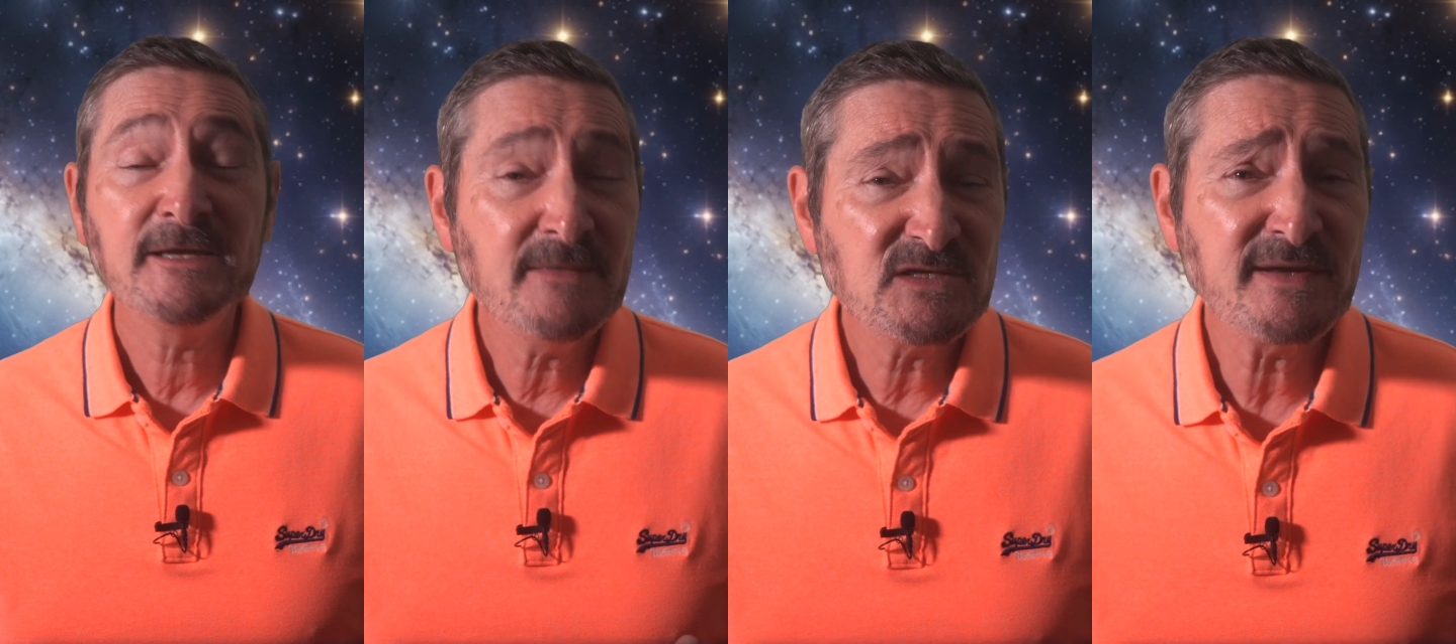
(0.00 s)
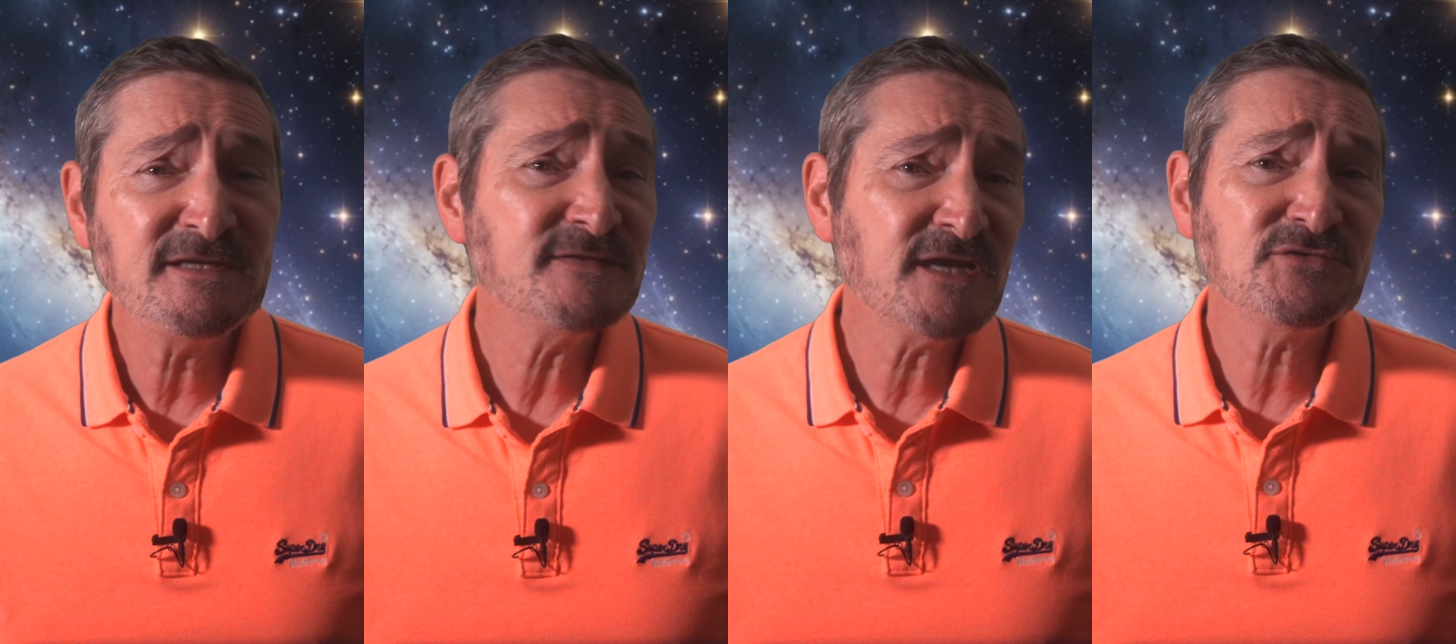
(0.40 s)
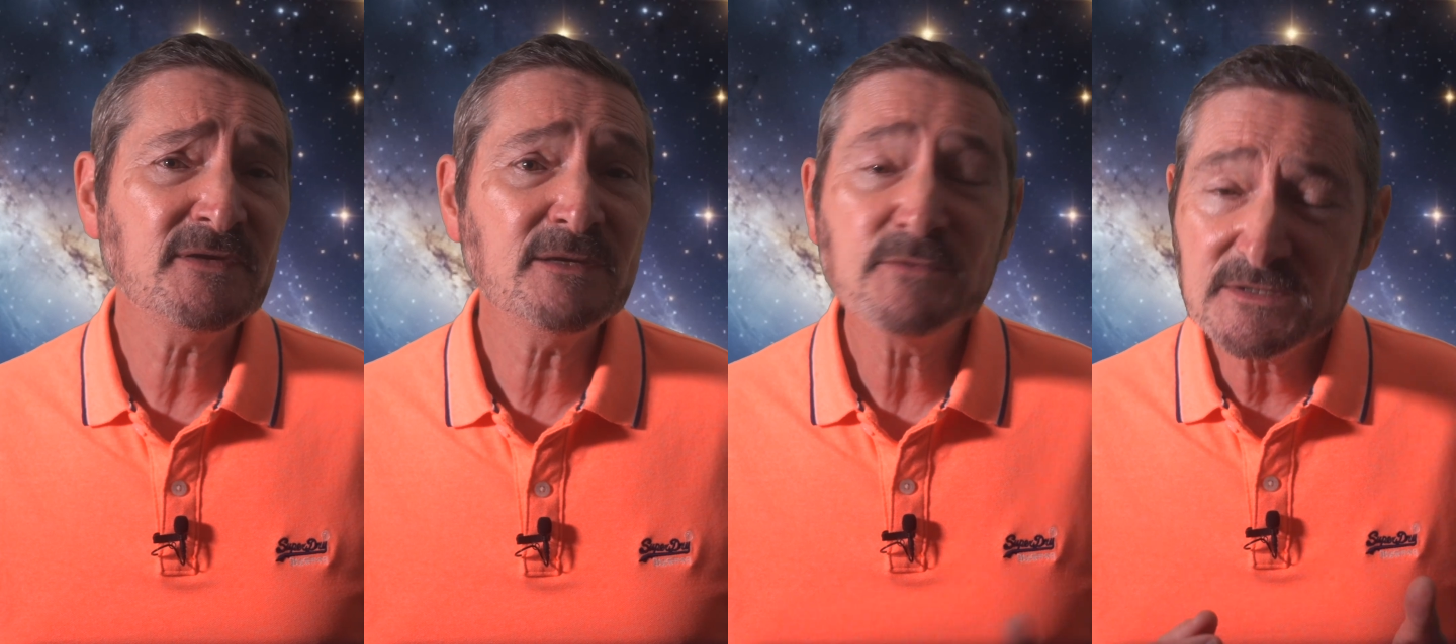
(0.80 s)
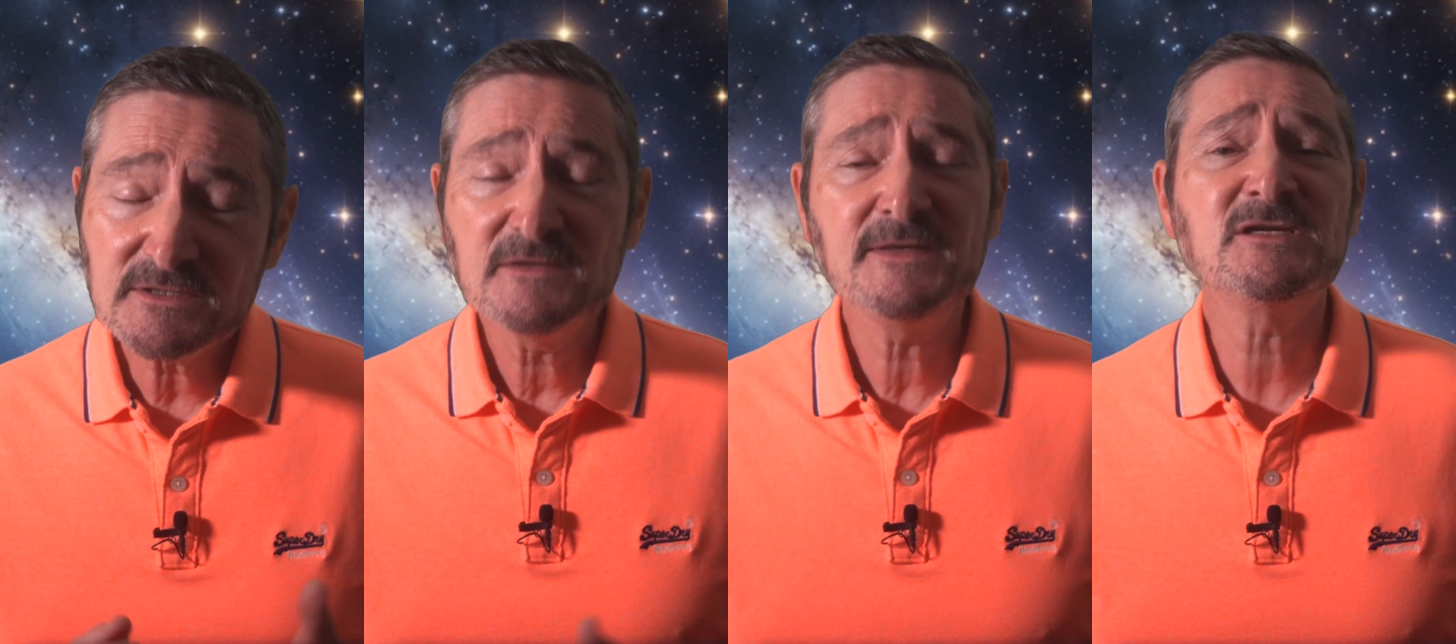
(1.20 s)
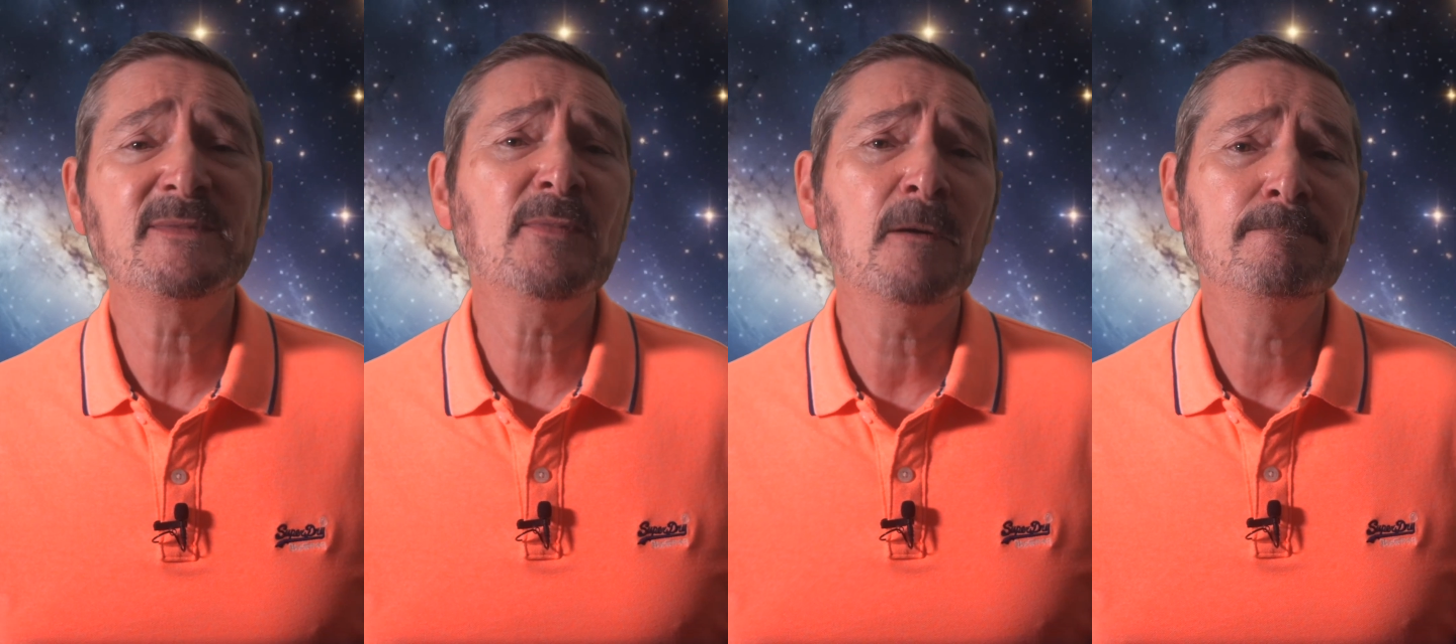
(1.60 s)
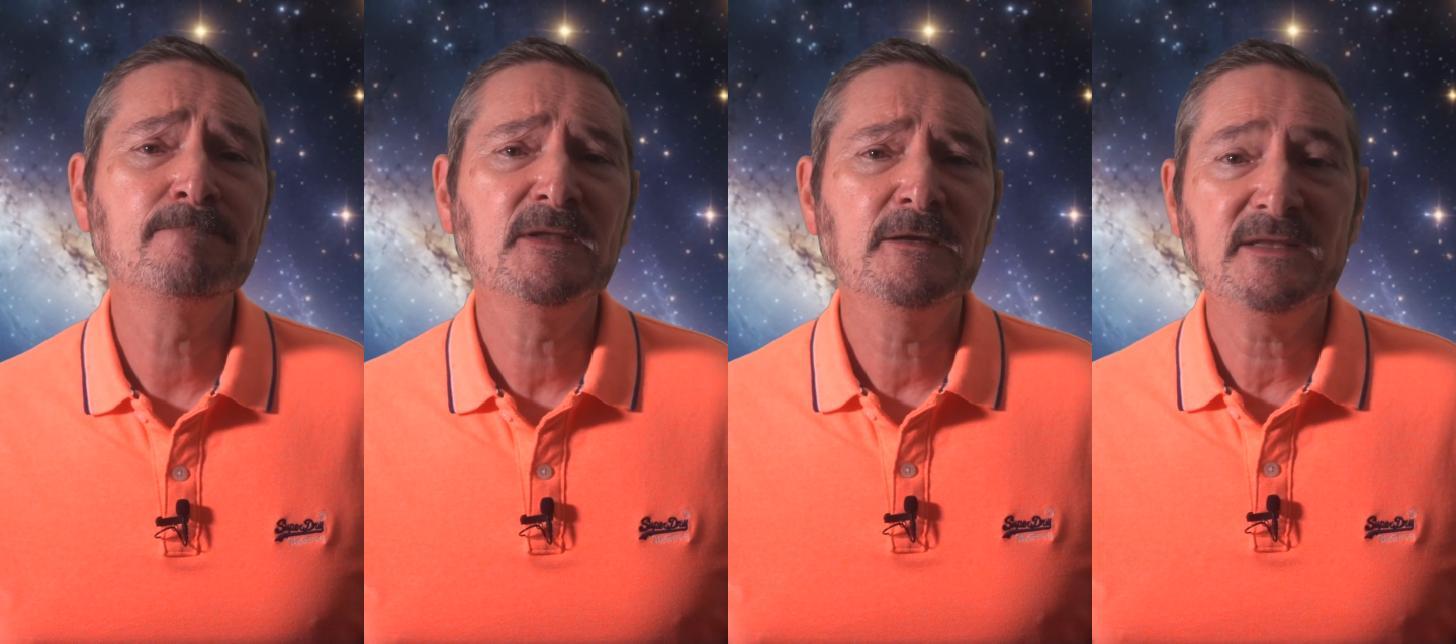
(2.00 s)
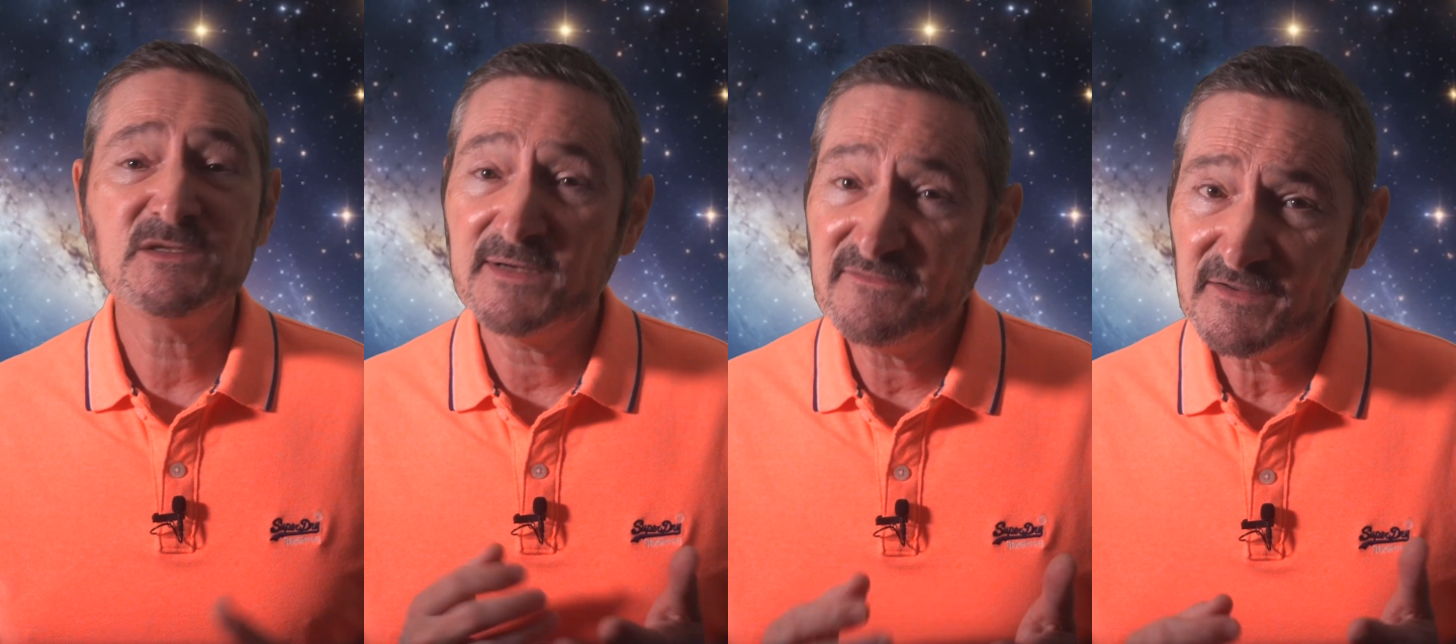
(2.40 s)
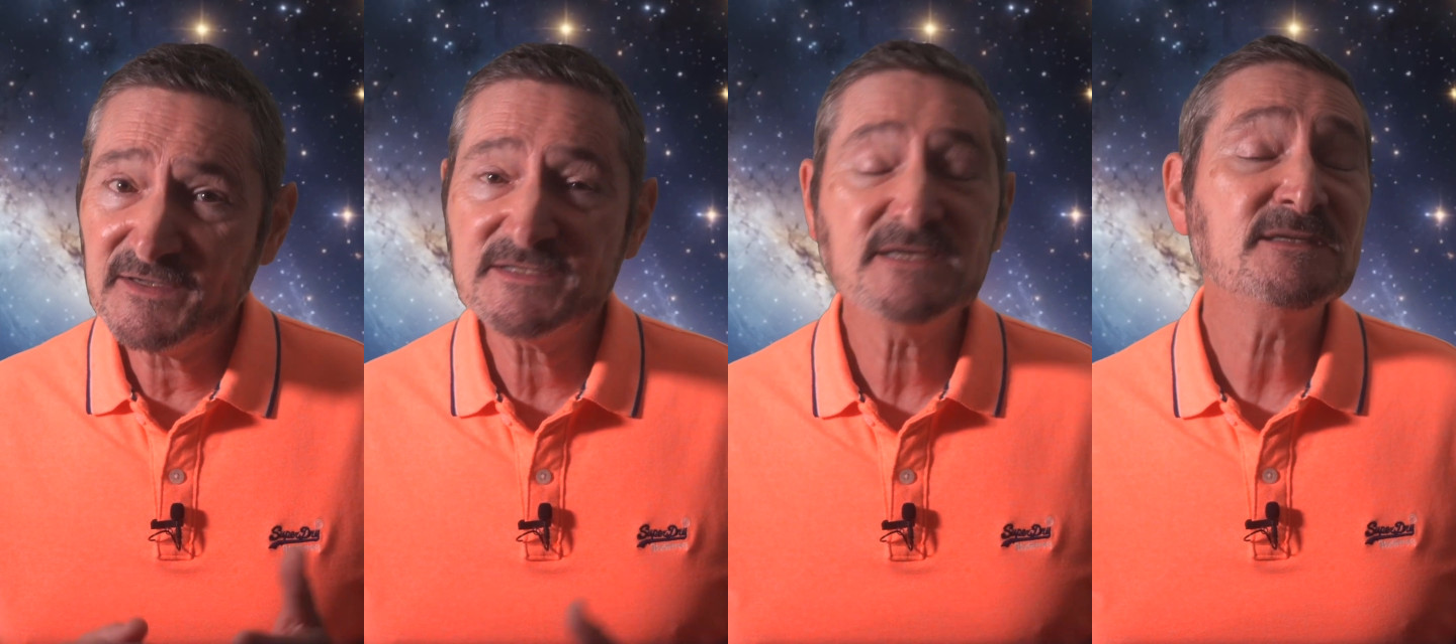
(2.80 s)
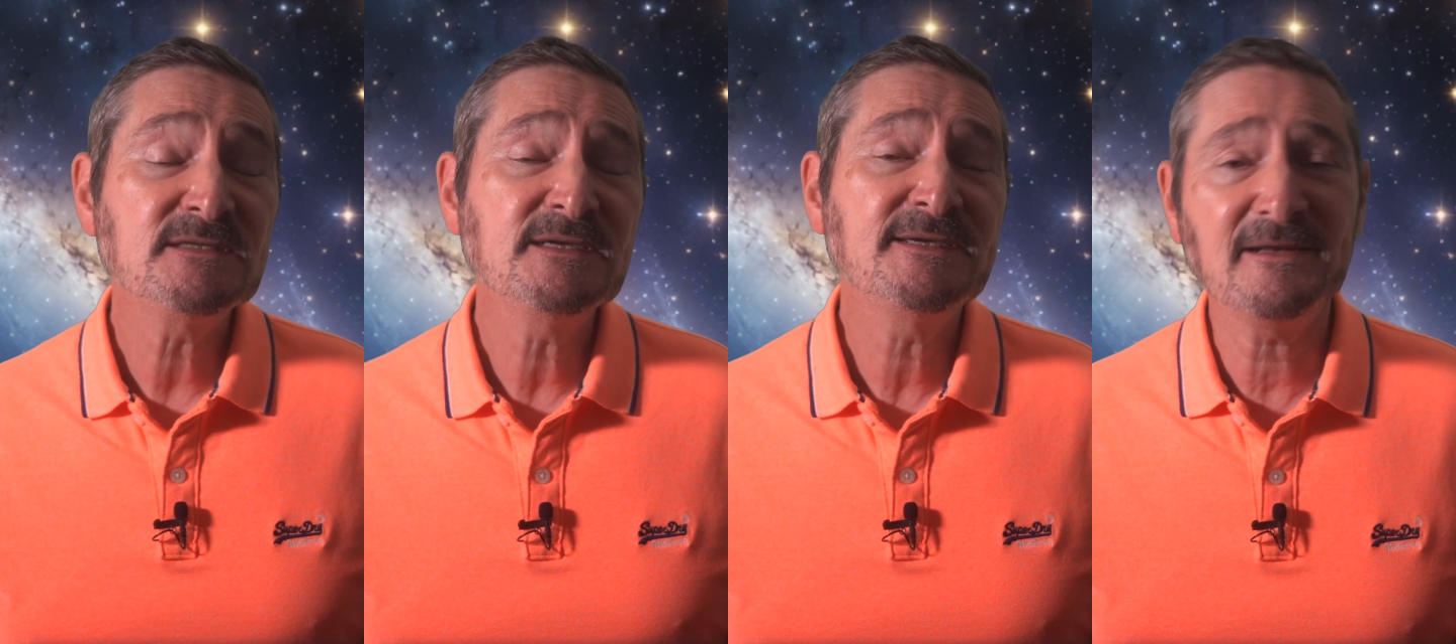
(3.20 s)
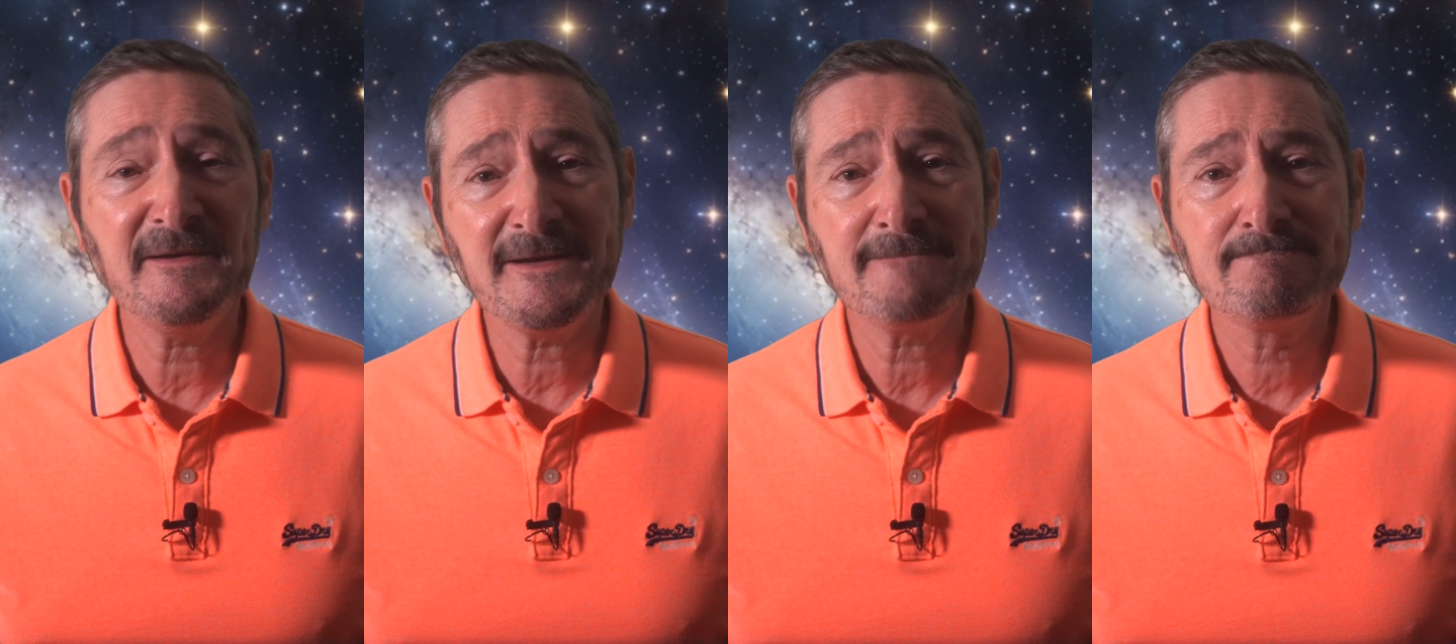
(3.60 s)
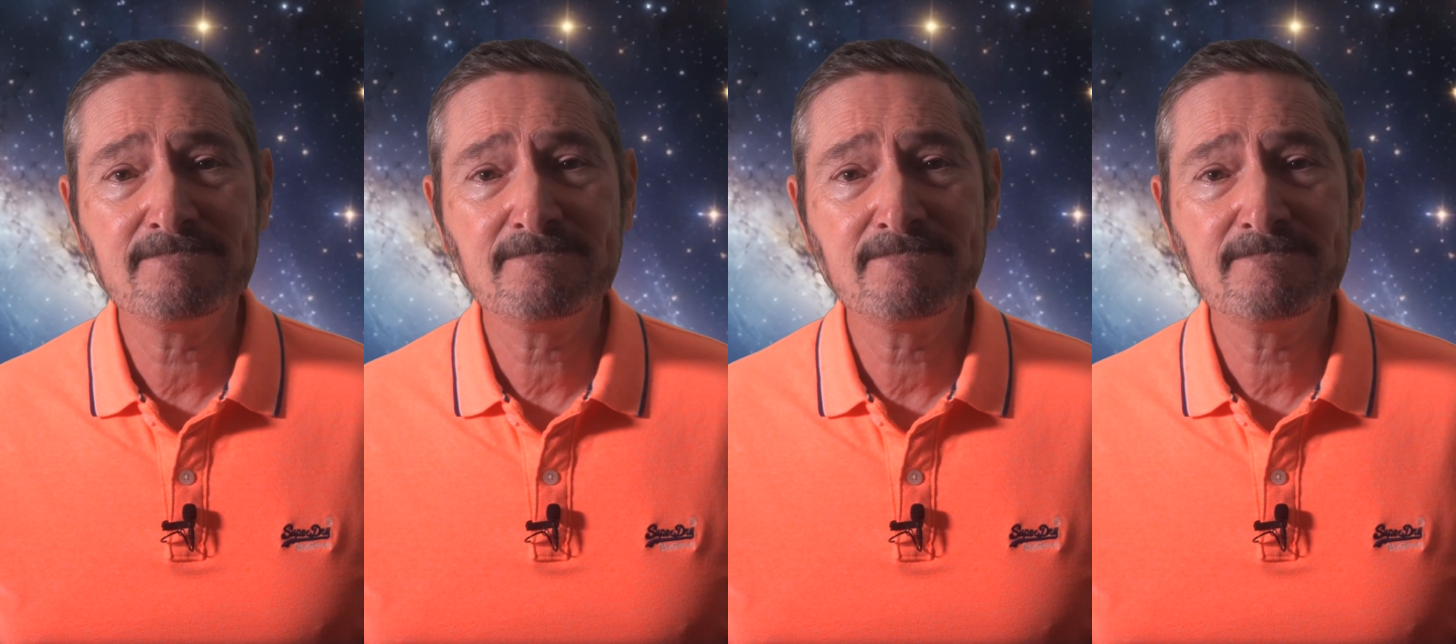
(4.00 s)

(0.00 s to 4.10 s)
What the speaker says: In the 20th century, it was the atomic bomb. In the 21st, it's the collider.